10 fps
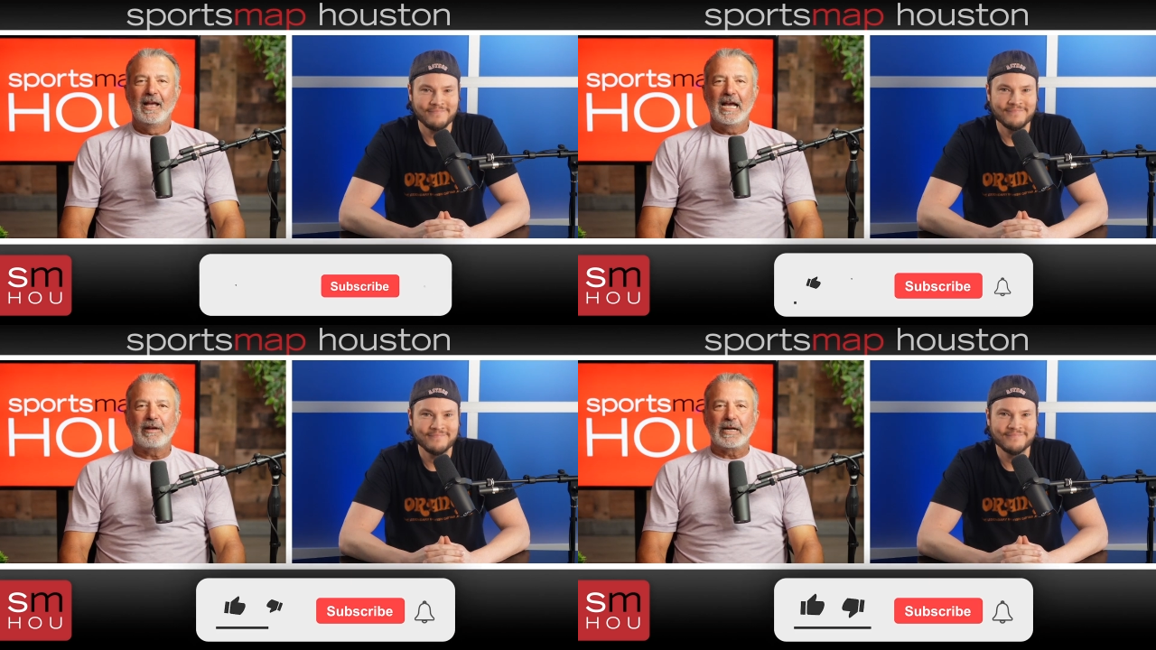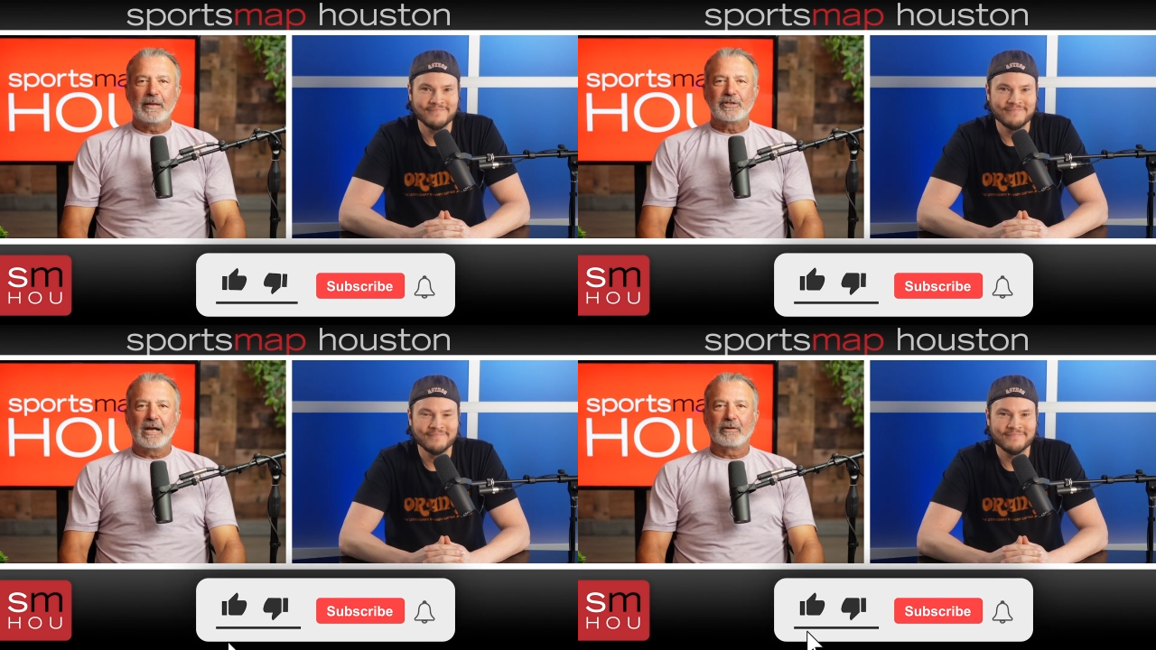Speaker 1: Hey,
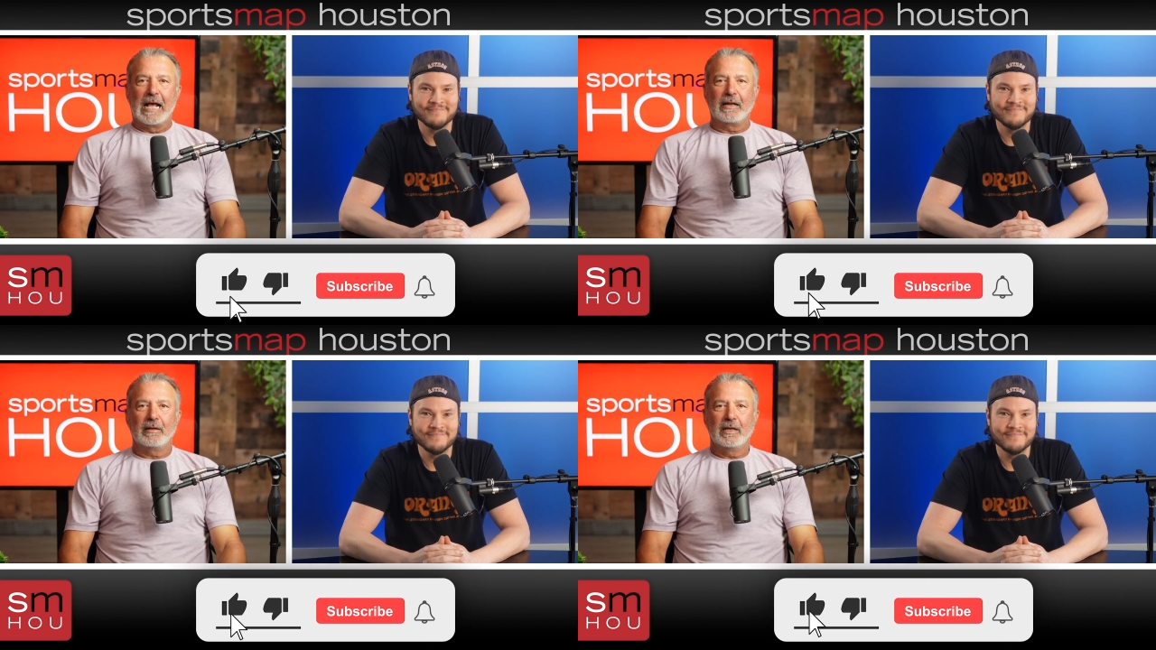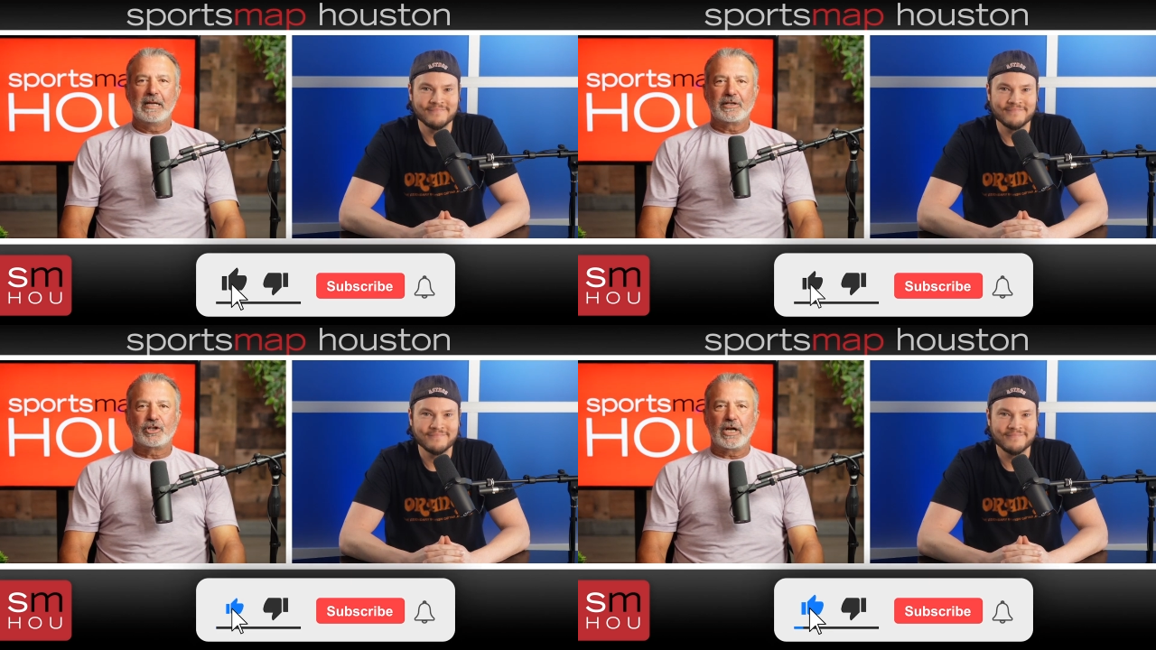everybody, I'm John Granato,
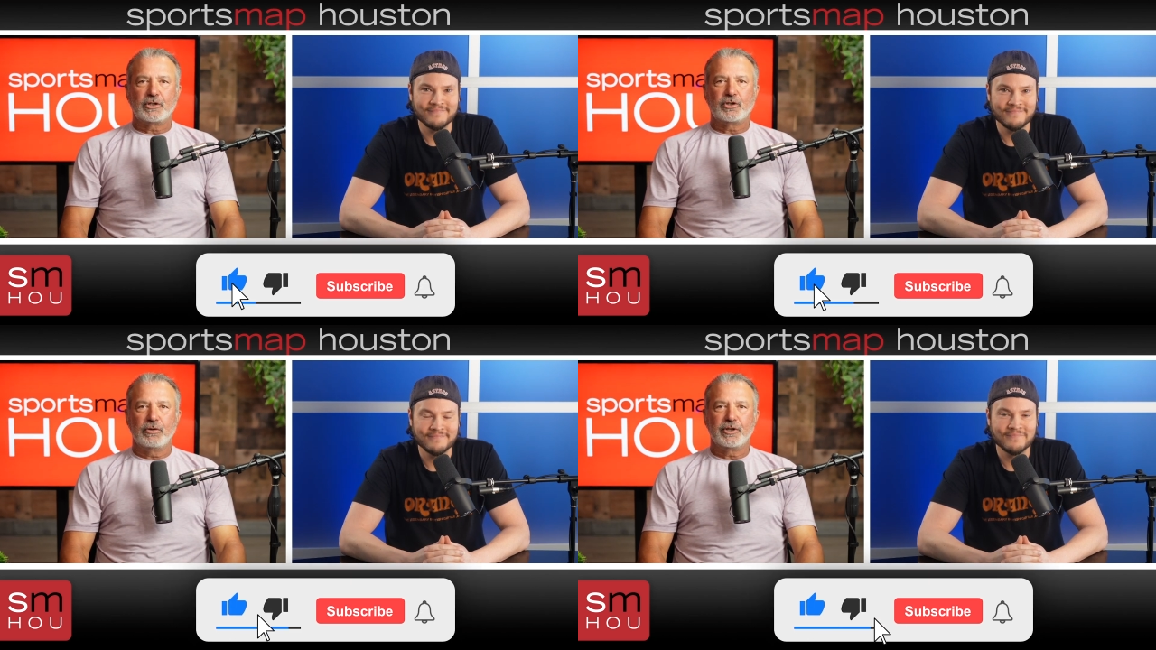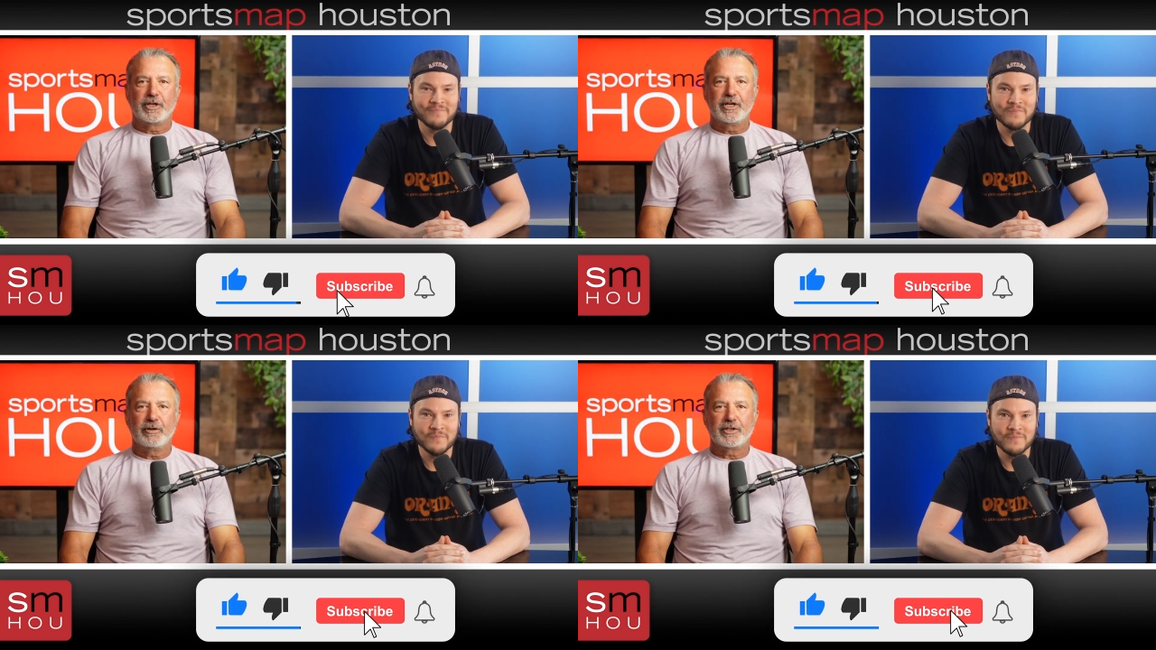and that's Josh Jordan. You
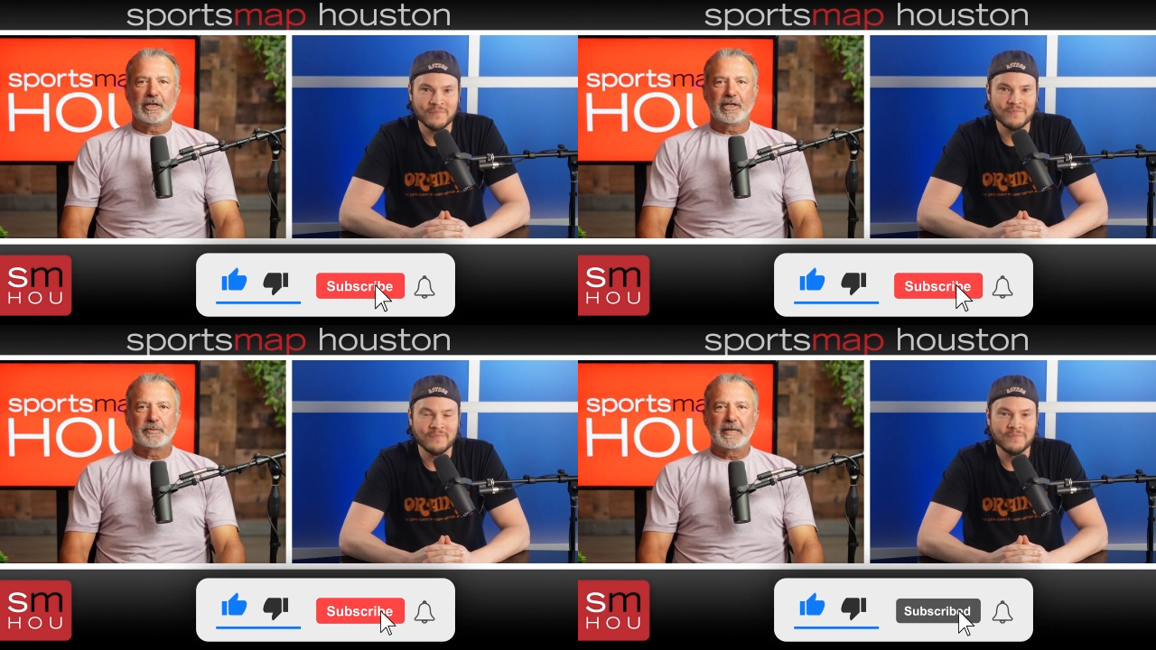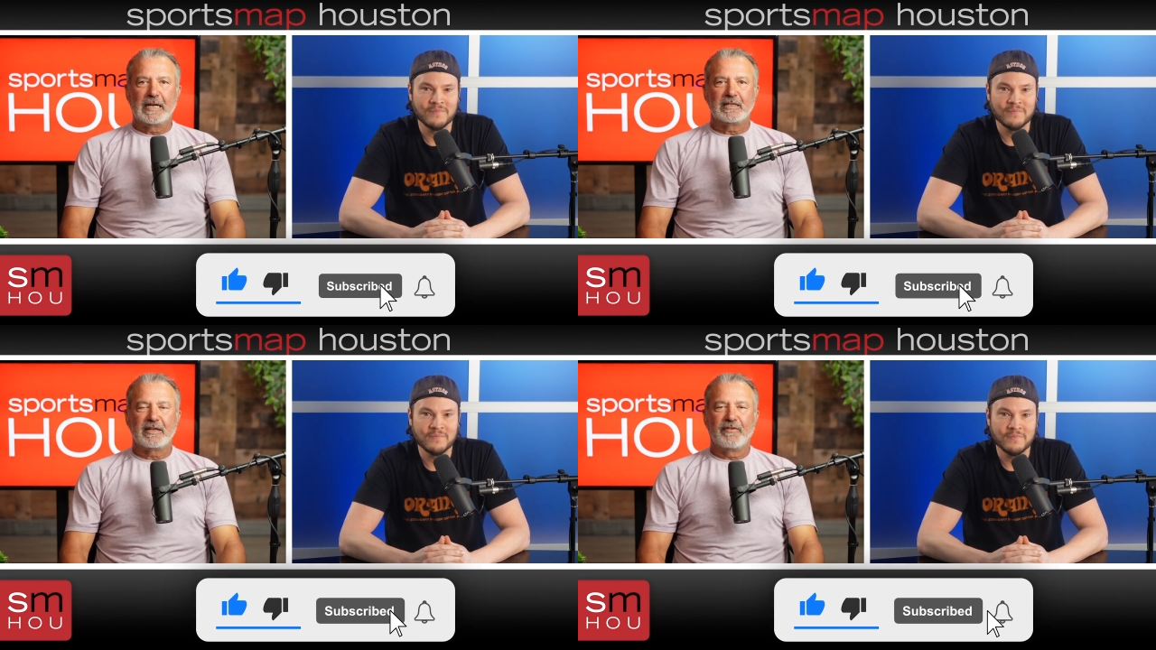can hear us on ESPN
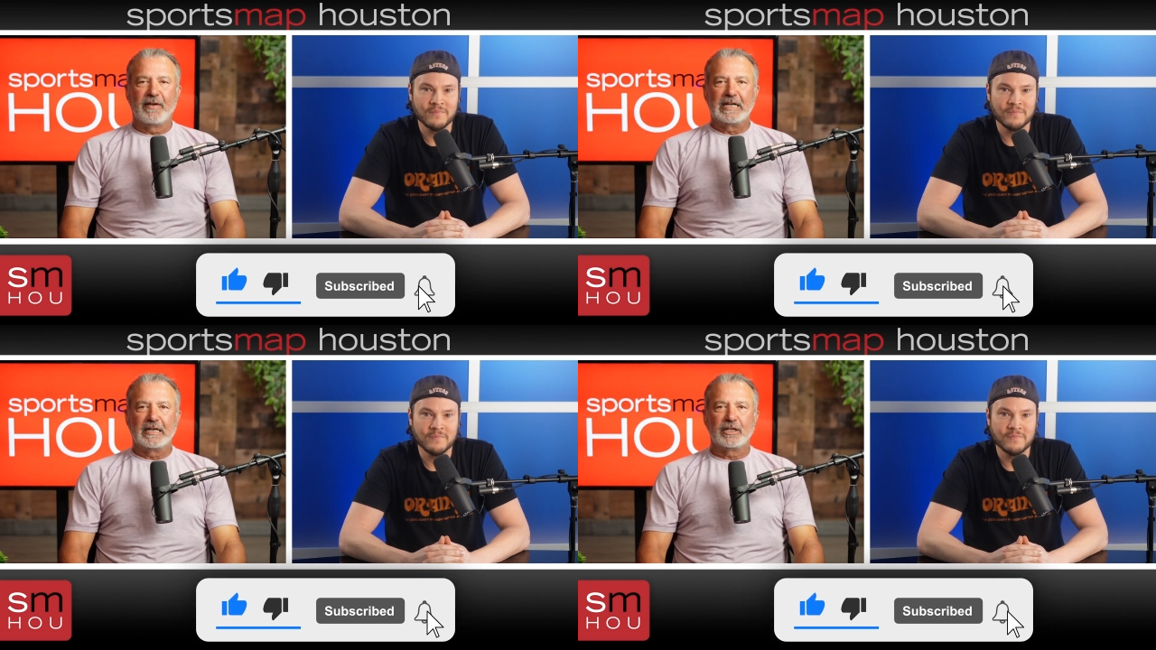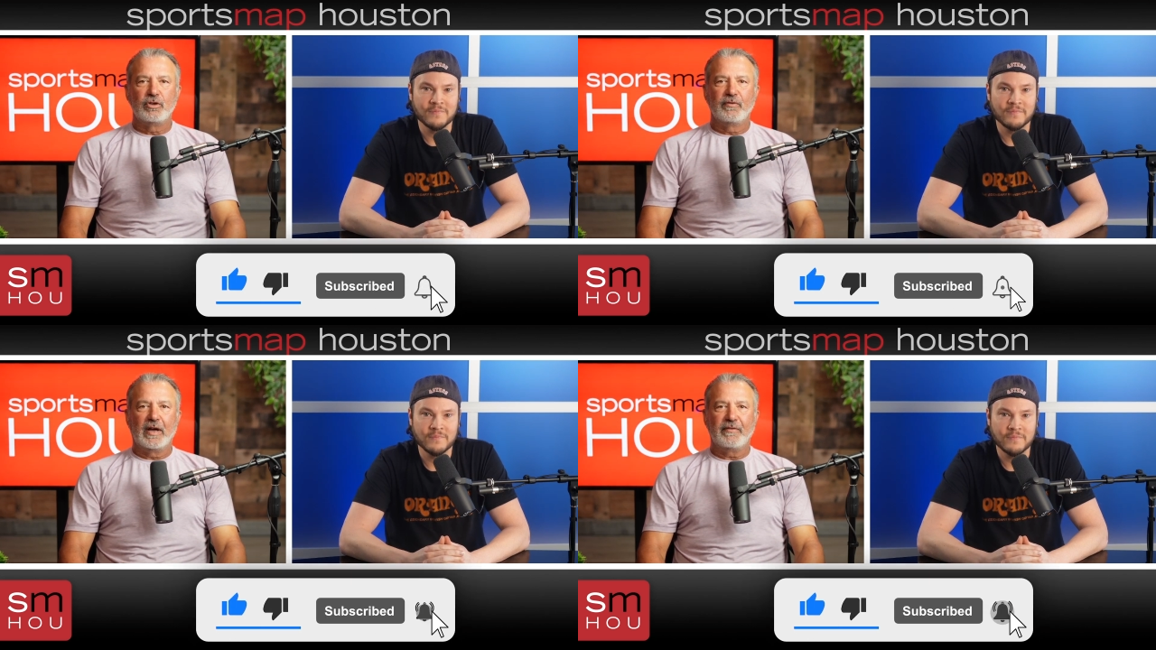97.5 and
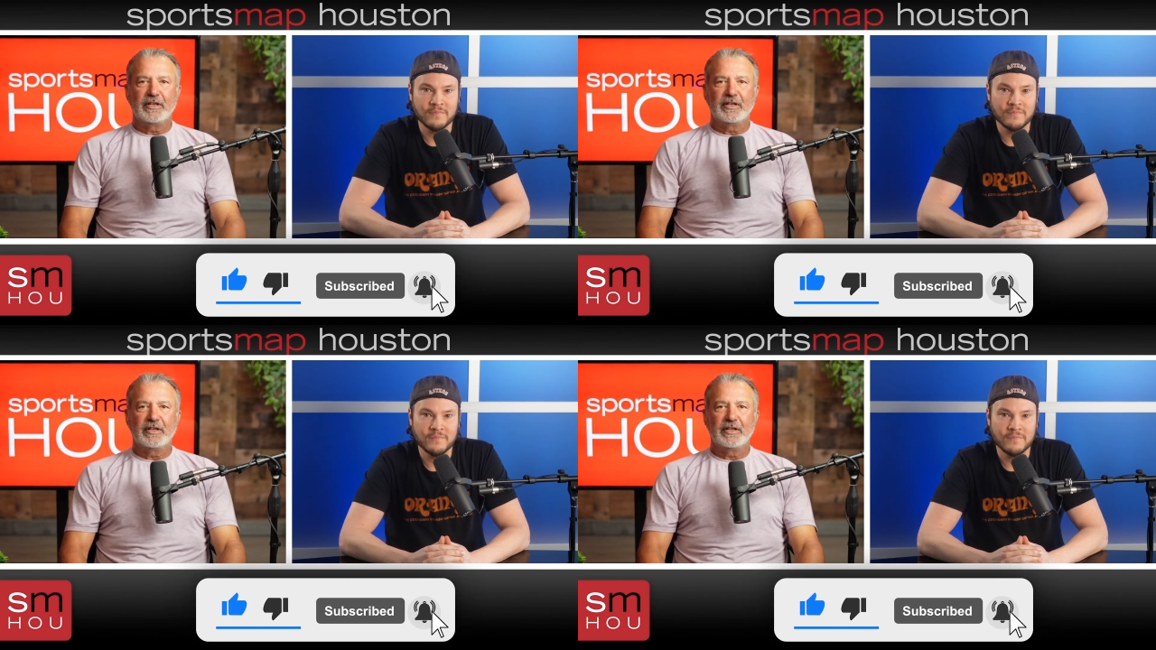92.5.